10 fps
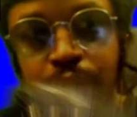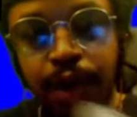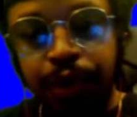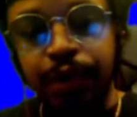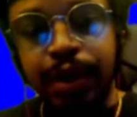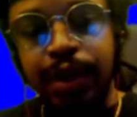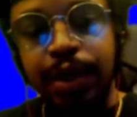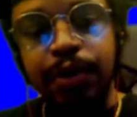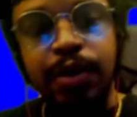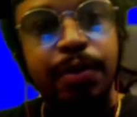You can
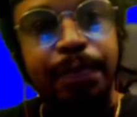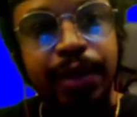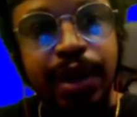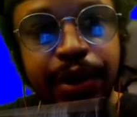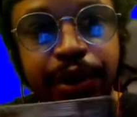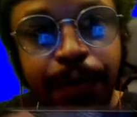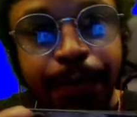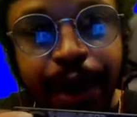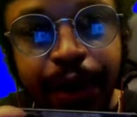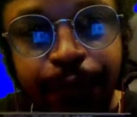literally plug your
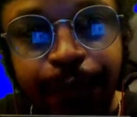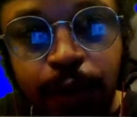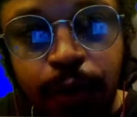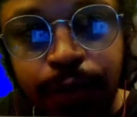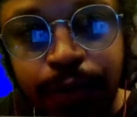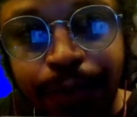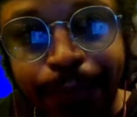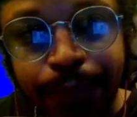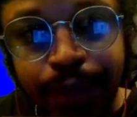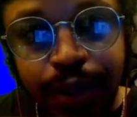microphone
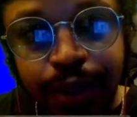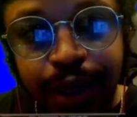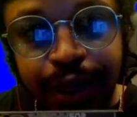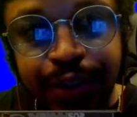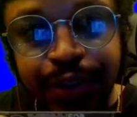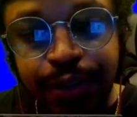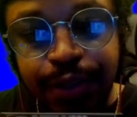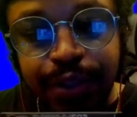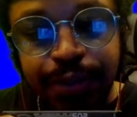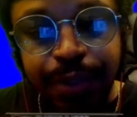into
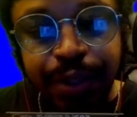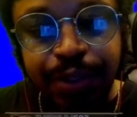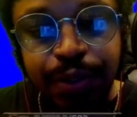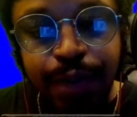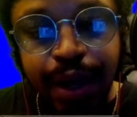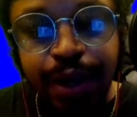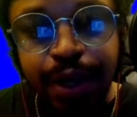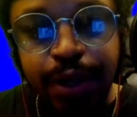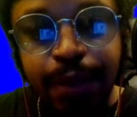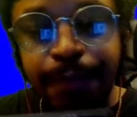this mixer right
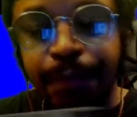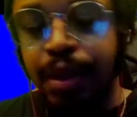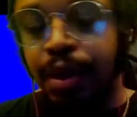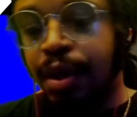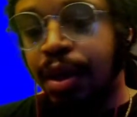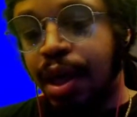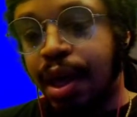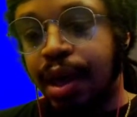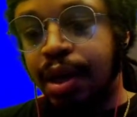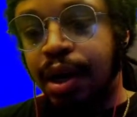here.
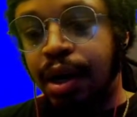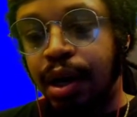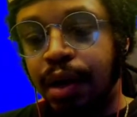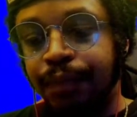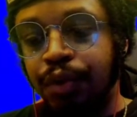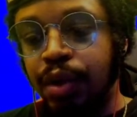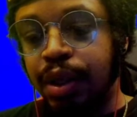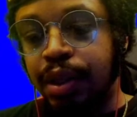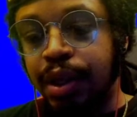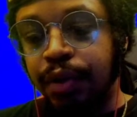And you
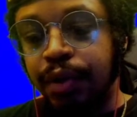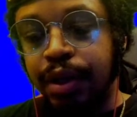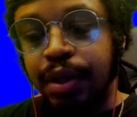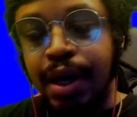can literally